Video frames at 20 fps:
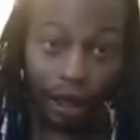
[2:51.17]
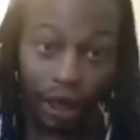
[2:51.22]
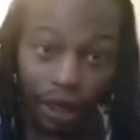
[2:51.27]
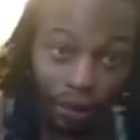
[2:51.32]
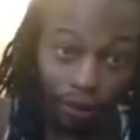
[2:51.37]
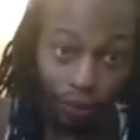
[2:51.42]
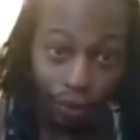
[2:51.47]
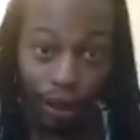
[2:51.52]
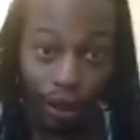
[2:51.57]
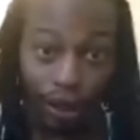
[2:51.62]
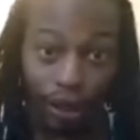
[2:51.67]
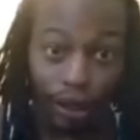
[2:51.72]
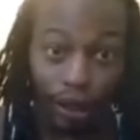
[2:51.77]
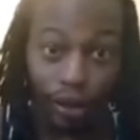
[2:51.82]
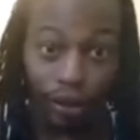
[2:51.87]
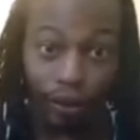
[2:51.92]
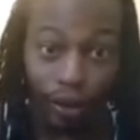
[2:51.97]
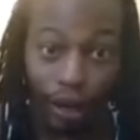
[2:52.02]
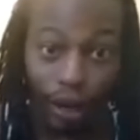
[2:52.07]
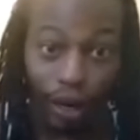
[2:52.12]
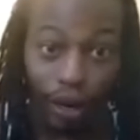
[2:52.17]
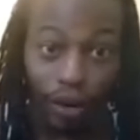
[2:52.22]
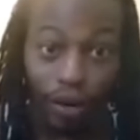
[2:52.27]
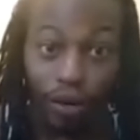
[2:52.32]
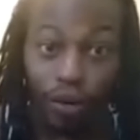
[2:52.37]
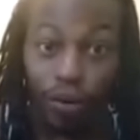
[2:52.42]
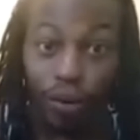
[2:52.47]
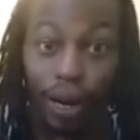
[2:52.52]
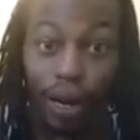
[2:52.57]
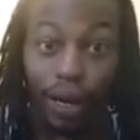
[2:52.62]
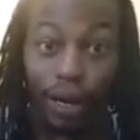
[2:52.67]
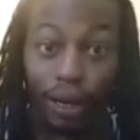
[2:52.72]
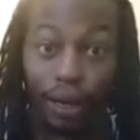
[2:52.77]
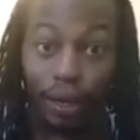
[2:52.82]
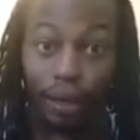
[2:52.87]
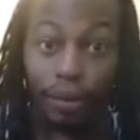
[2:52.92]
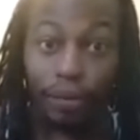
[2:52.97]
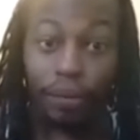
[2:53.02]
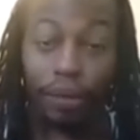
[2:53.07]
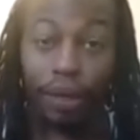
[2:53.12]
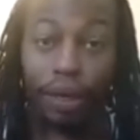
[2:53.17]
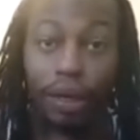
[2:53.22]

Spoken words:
set the record straight on who I am.